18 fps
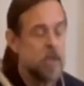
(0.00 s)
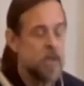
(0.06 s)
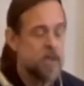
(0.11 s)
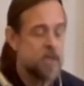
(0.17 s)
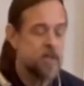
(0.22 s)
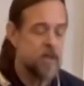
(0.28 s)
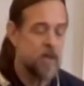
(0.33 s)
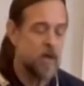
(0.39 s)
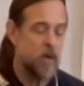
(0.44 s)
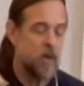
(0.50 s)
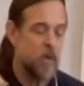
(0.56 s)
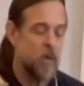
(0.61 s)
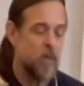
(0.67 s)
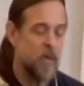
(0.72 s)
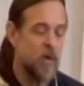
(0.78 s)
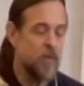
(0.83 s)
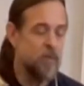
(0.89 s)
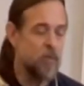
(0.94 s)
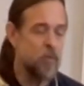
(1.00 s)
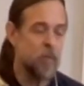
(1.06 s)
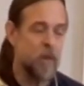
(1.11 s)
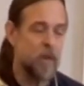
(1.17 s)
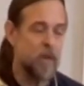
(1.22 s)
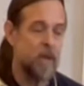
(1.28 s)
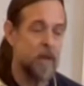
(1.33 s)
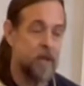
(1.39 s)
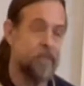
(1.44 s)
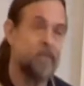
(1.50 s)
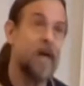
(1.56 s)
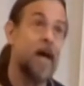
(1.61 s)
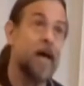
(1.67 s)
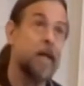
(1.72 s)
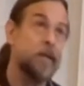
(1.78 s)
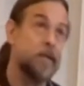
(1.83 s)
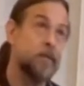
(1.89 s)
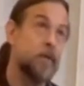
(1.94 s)
So those were like
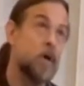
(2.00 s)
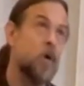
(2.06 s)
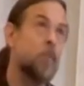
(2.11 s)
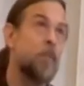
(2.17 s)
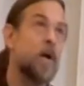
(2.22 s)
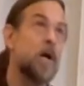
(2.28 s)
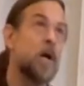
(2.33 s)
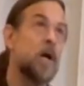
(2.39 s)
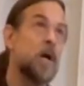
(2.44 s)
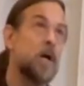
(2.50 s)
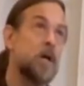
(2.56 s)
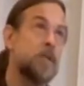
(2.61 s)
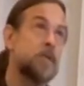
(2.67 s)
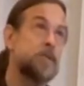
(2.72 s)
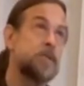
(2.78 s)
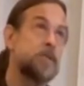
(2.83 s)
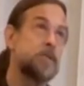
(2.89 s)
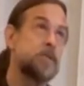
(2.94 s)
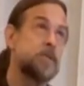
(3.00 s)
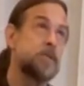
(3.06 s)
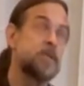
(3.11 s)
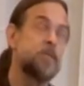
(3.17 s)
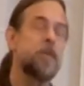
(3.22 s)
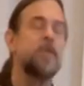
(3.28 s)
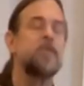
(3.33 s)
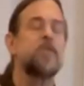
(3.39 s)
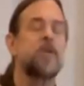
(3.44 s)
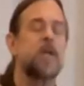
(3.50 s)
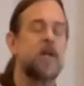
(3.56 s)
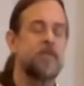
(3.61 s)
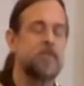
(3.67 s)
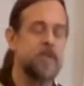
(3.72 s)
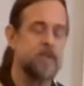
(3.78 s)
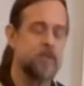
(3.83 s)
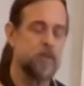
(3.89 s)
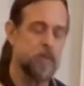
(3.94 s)
that, and oh my gosh, Spencer
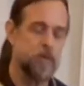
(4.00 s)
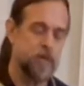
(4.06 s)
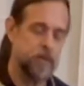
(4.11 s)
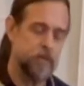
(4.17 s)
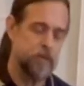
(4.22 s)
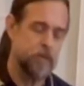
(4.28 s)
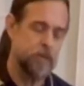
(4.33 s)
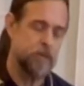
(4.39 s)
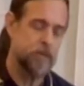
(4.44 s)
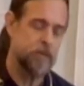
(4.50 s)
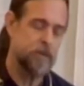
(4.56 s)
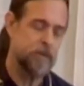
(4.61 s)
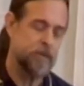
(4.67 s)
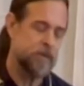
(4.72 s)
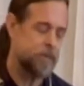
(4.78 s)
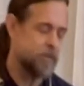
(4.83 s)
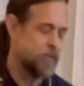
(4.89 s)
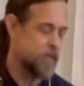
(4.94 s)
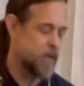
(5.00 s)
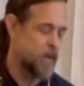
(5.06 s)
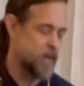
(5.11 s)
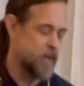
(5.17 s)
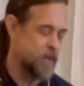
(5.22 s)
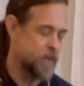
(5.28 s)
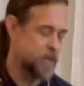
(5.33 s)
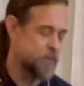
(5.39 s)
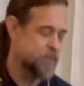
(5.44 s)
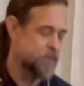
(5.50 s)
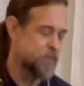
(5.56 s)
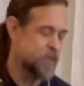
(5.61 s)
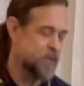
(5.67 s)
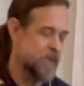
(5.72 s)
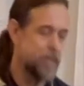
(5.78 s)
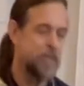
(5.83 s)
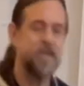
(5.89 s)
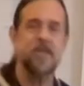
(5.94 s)
Davis Group,
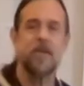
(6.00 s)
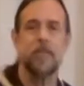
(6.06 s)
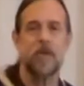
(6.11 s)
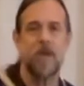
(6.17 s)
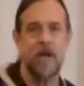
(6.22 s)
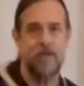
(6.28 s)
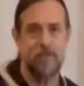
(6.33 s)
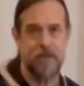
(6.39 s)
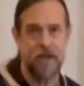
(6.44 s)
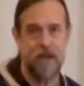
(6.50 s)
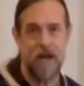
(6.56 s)
Give Me Some Lovin'.